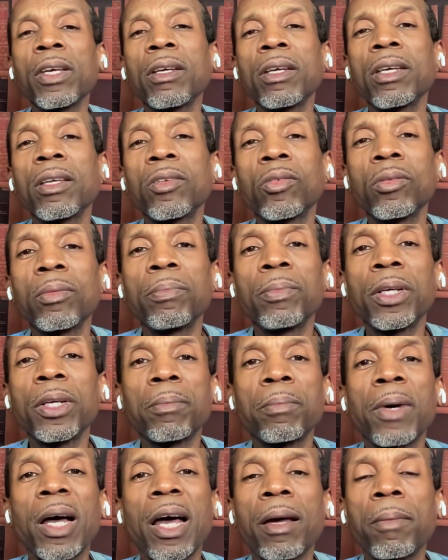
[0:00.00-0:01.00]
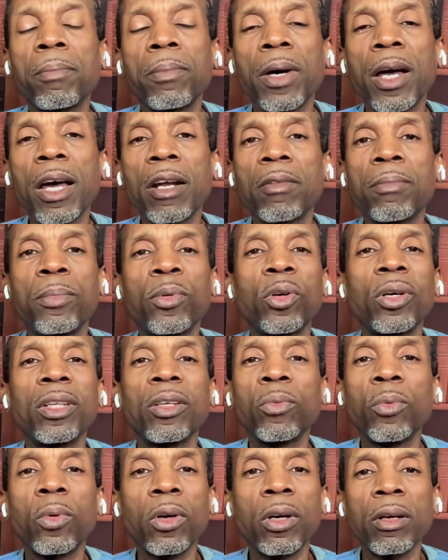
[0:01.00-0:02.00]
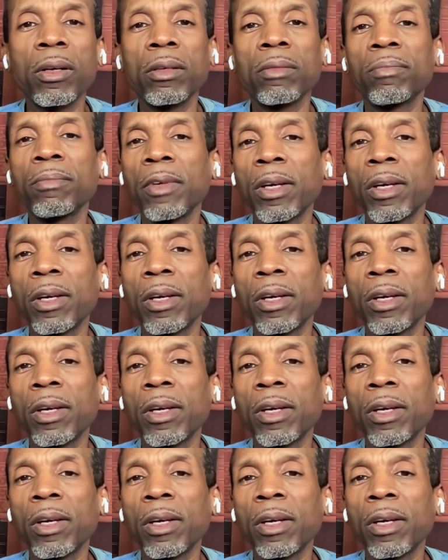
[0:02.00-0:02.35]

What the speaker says: into a big pot of boiling water.